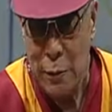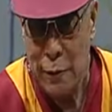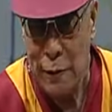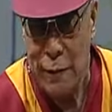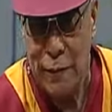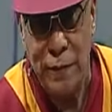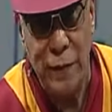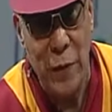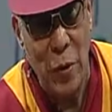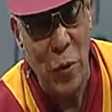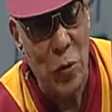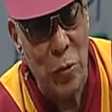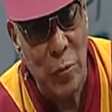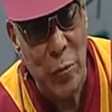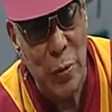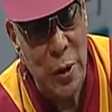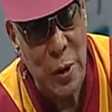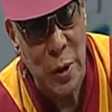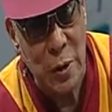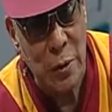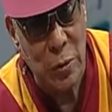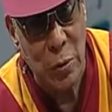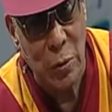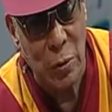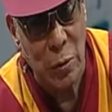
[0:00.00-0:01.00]

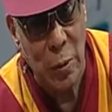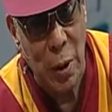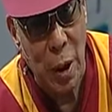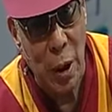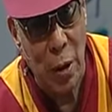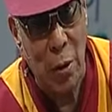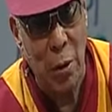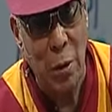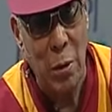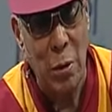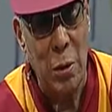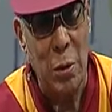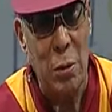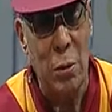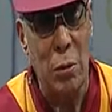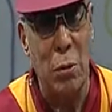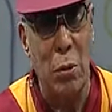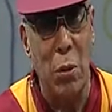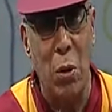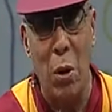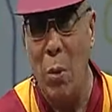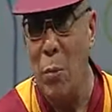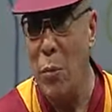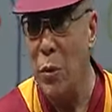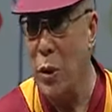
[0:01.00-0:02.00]
fundamentals sort of our
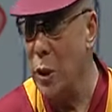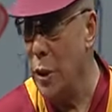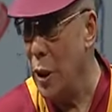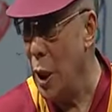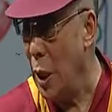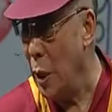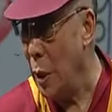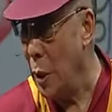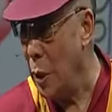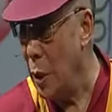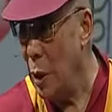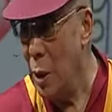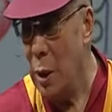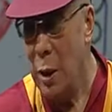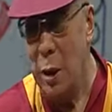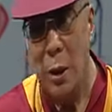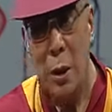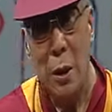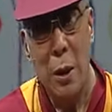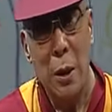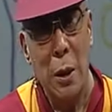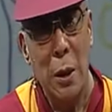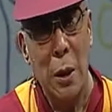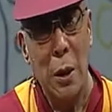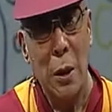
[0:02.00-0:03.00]
common thing.
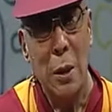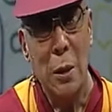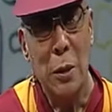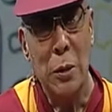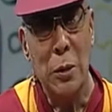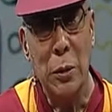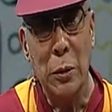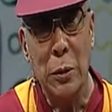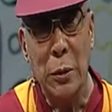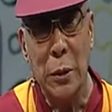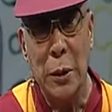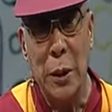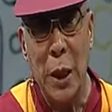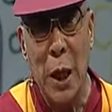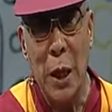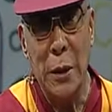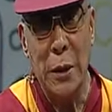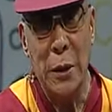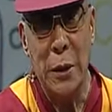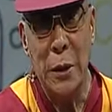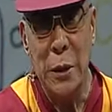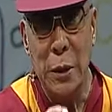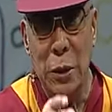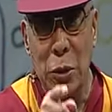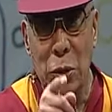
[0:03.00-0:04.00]
So
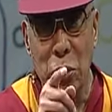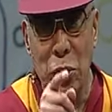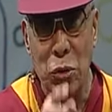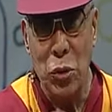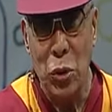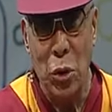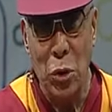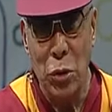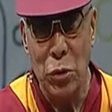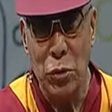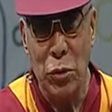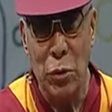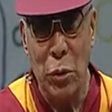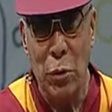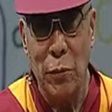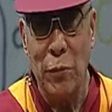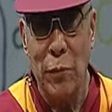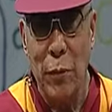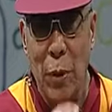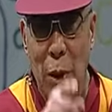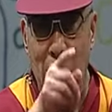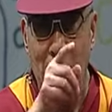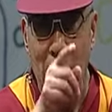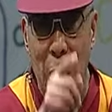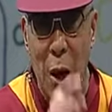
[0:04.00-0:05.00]
that's the source of
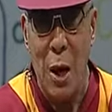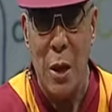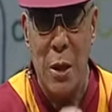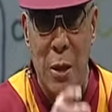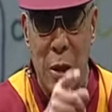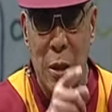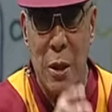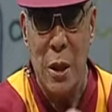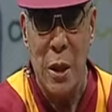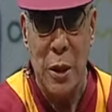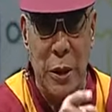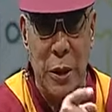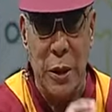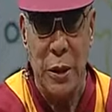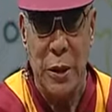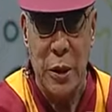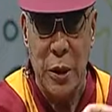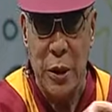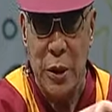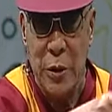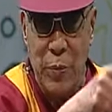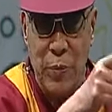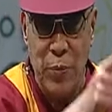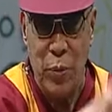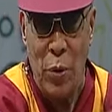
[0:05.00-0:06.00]

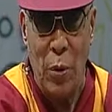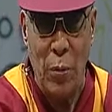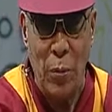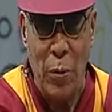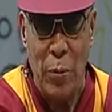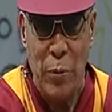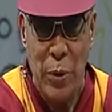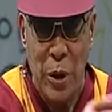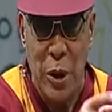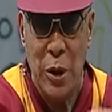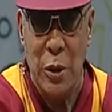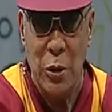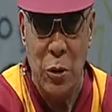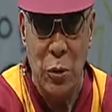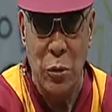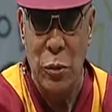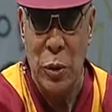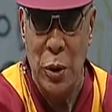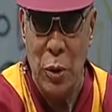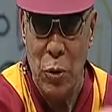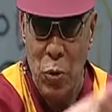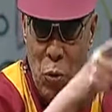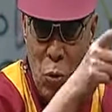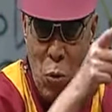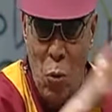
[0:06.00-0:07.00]
unnecessary problem,
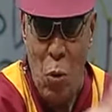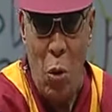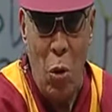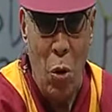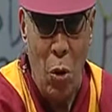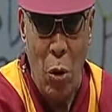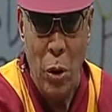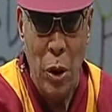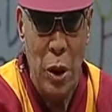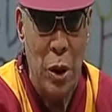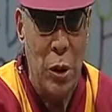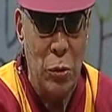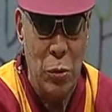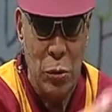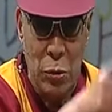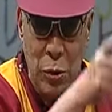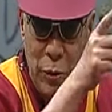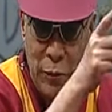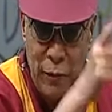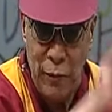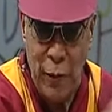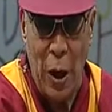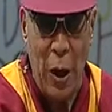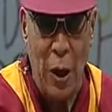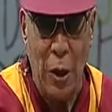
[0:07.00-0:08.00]
including war,
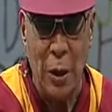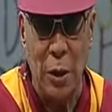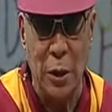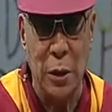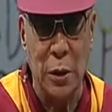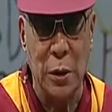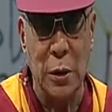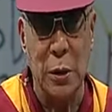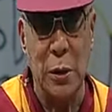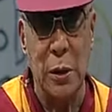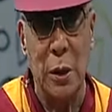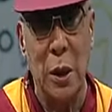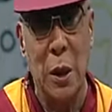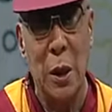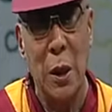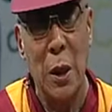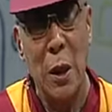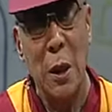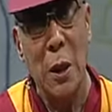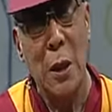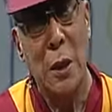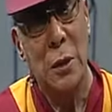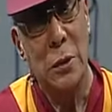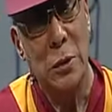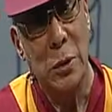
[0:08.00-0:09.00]
including violence.
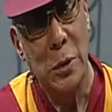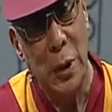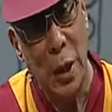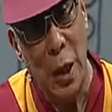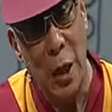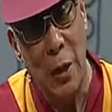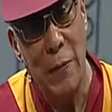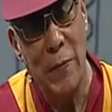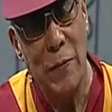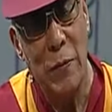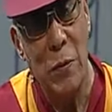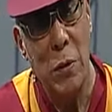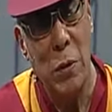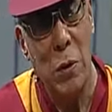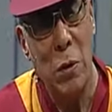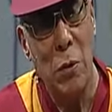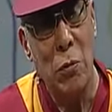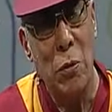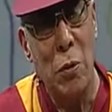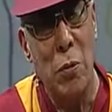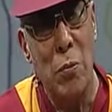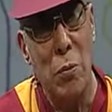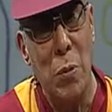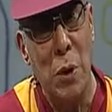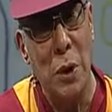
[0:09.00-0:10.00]
So therefore,
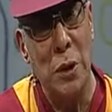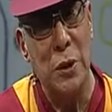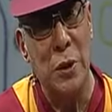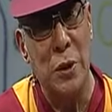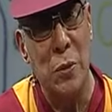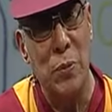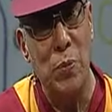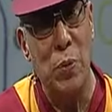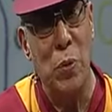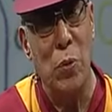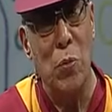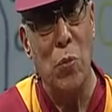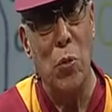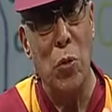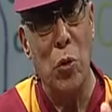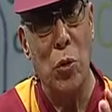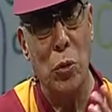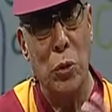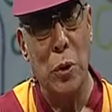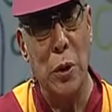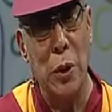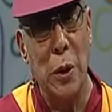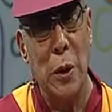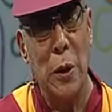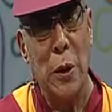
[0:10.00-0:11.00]
we must
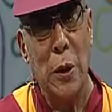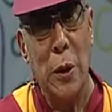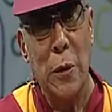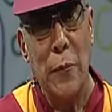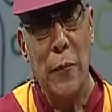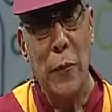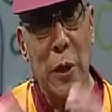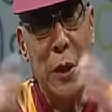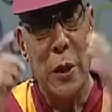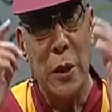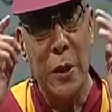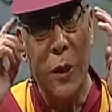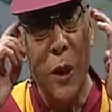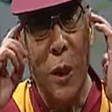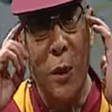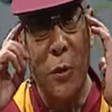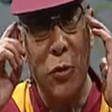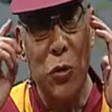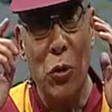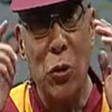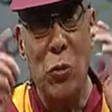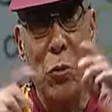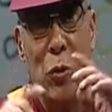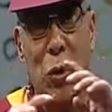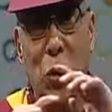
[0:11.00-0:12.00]
promote the sense of